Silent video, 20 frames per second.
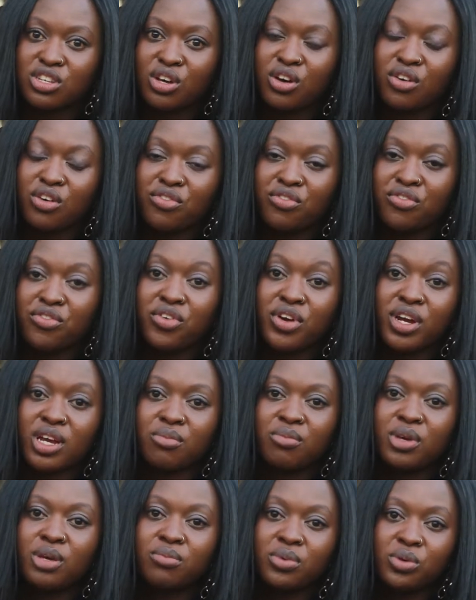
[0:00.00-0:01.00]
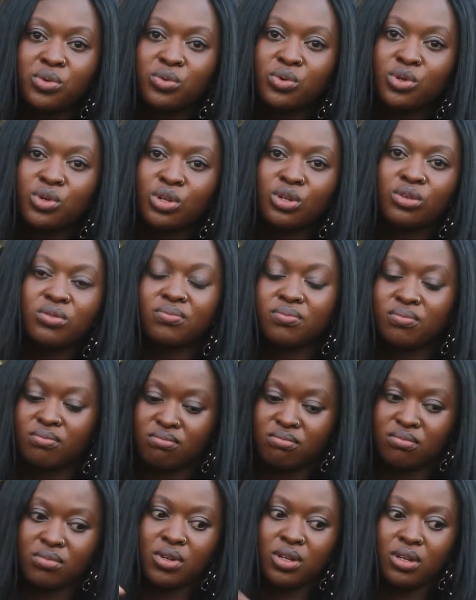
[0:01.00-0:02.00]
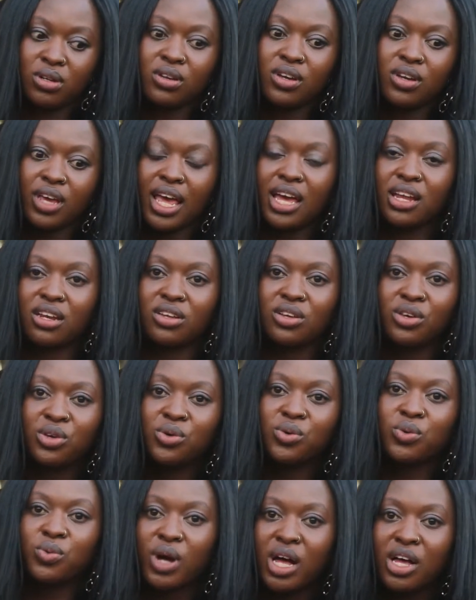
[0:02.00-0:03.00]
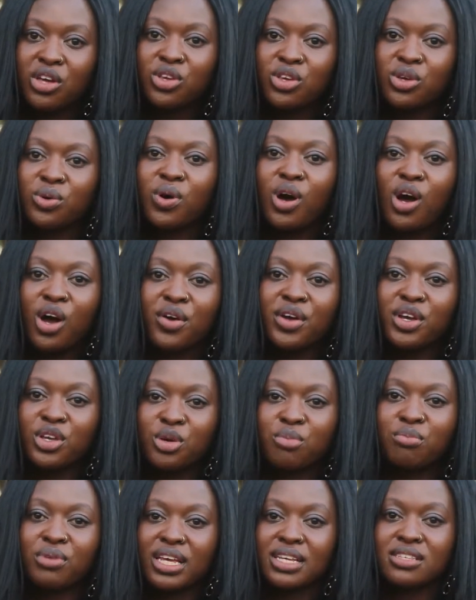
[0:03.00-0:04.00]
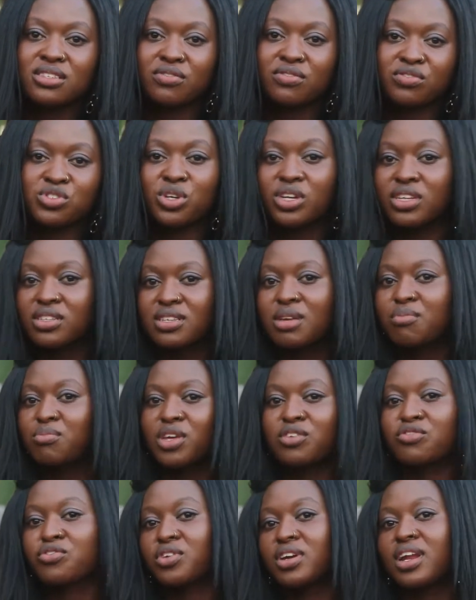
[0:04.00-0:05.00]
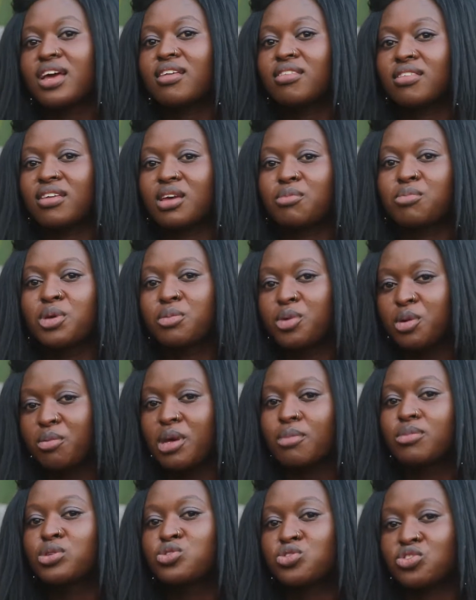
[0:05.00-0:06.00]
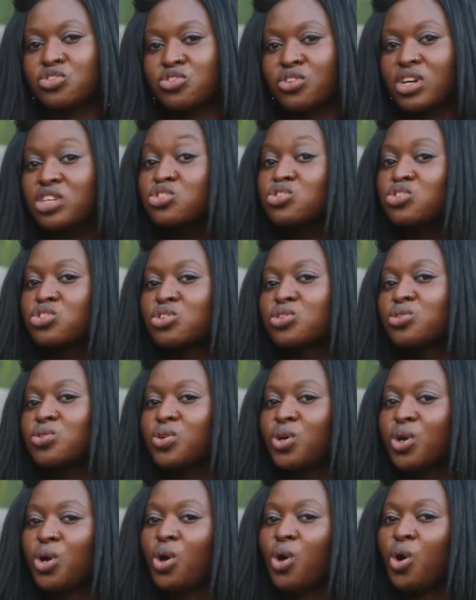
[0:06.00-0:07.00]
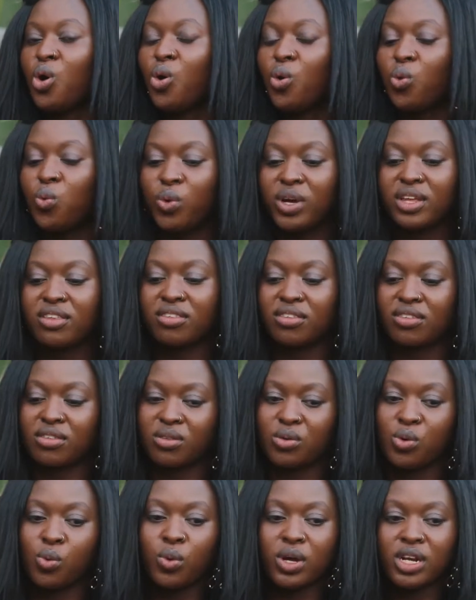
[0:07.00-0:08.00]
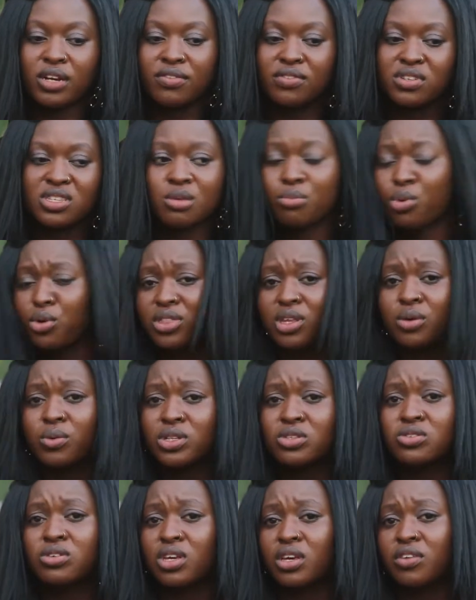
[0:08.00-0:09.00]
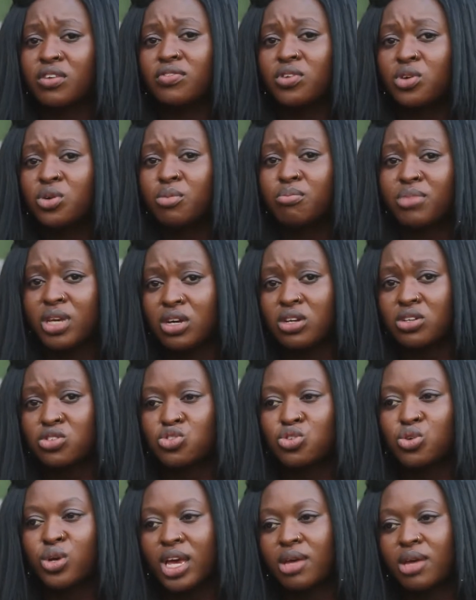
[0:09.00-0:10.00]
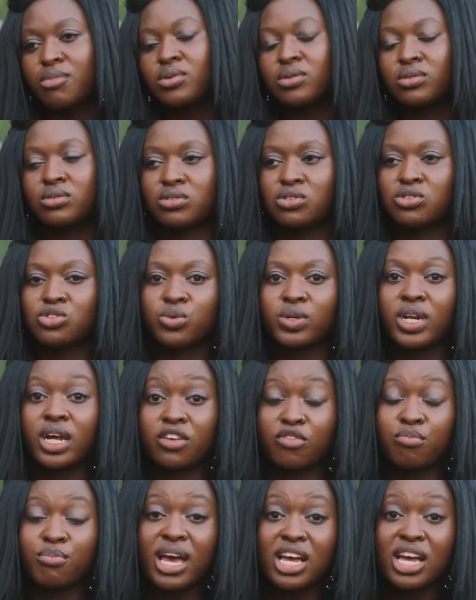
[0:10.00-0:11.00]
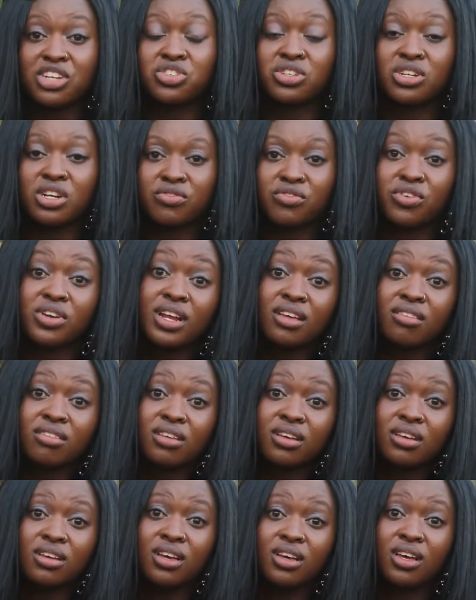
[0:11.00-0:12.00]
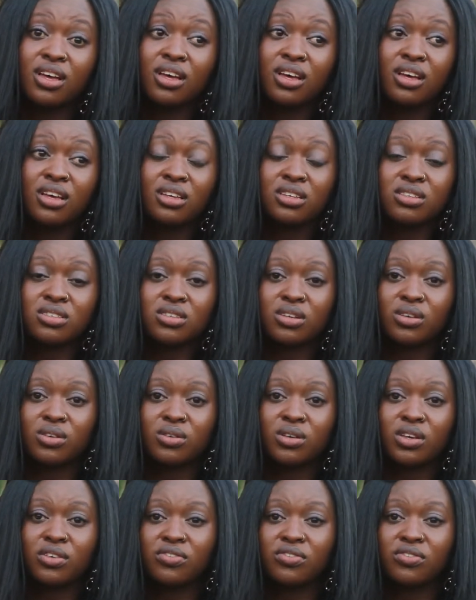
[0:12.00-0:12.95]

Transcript: of free. People will look at you while you are in your place of doing something for nothing, and people will be able to trust you with whatever support they want to give you because you're able to do it out of passion and for nothing. So